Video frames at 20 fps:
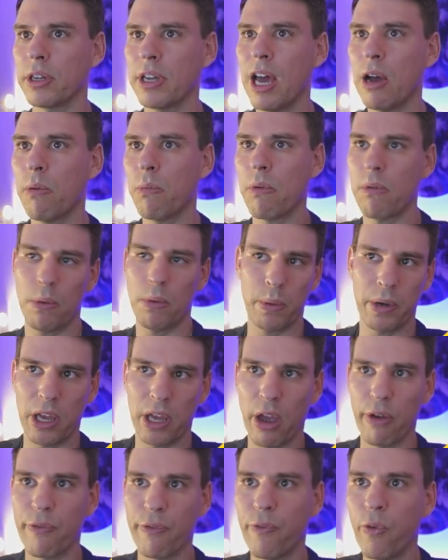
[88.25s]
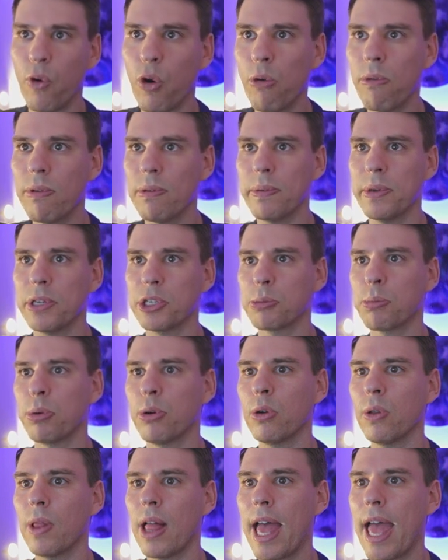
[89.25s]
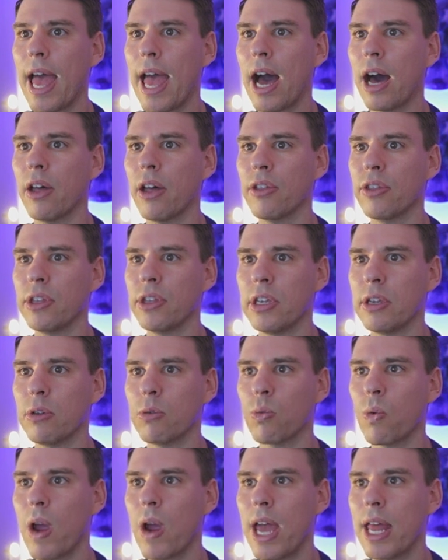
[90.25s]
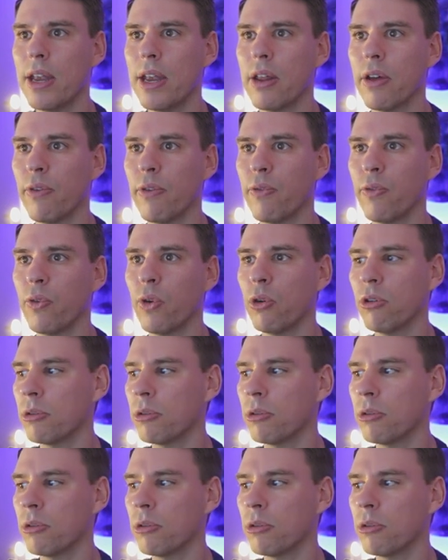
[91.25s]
Now when we want to go forward, we just pull out the red forward